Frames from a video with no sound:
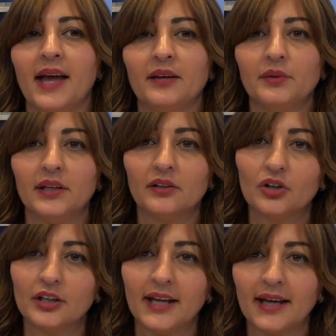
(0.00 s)
and we can
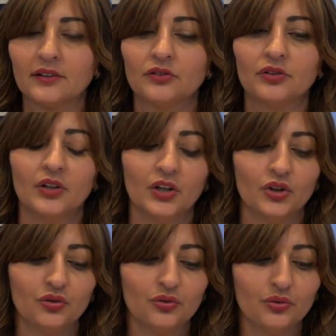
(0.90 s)
connect
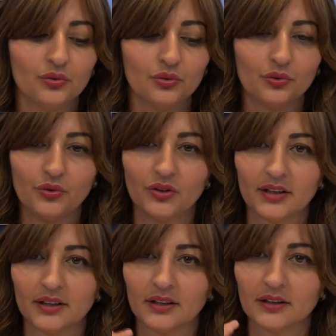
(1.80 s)
to
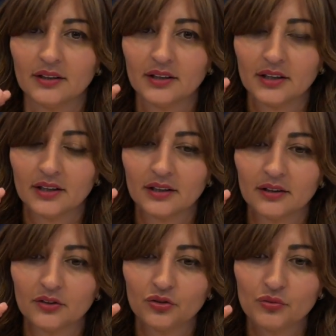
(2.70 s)

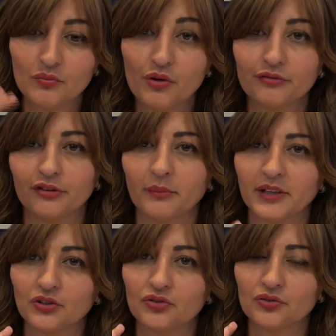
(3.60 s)
move from the